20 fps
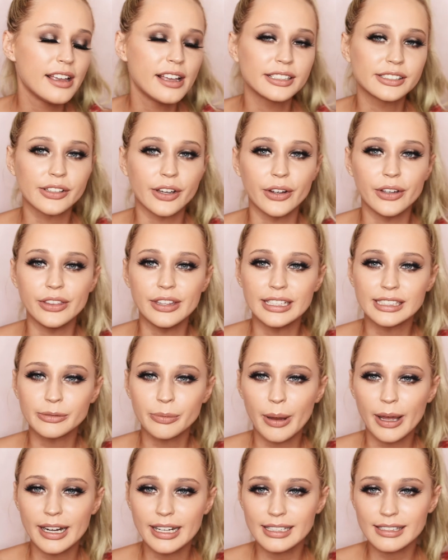So this
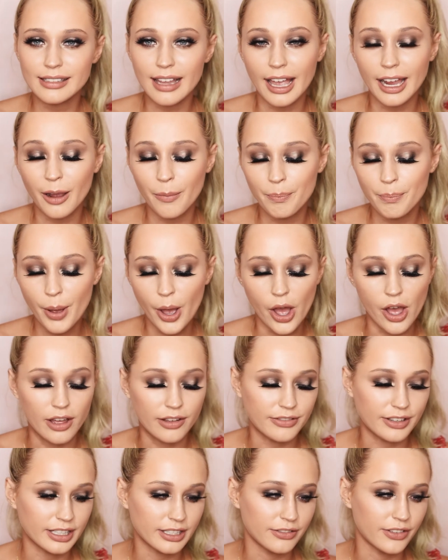one is like
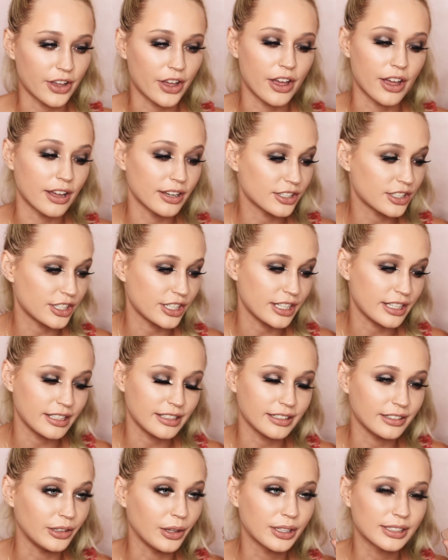perfect for her. She
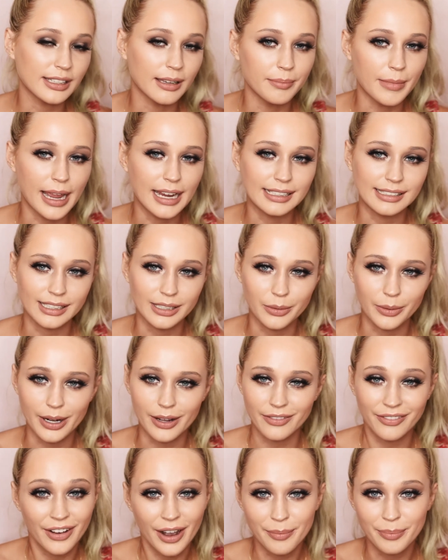looks amazing
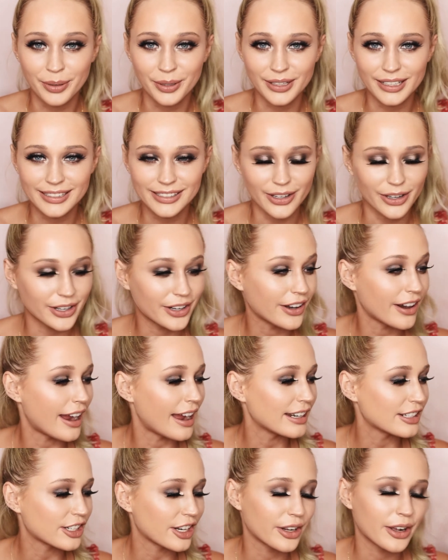whenever I put this on her
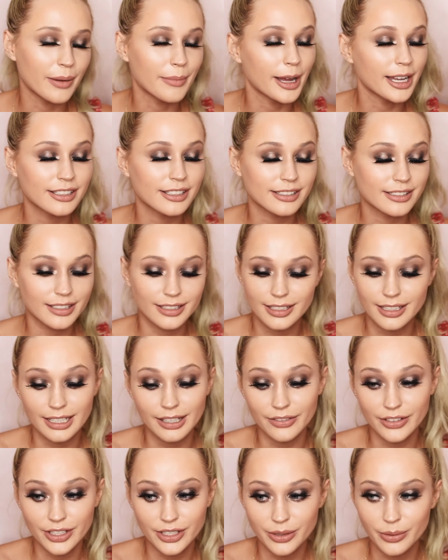eyeshadow. I just
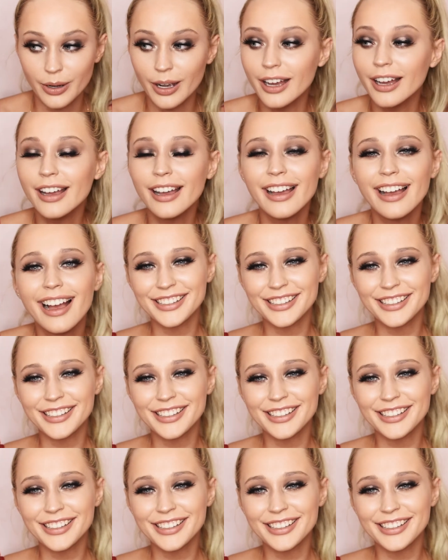give it to her.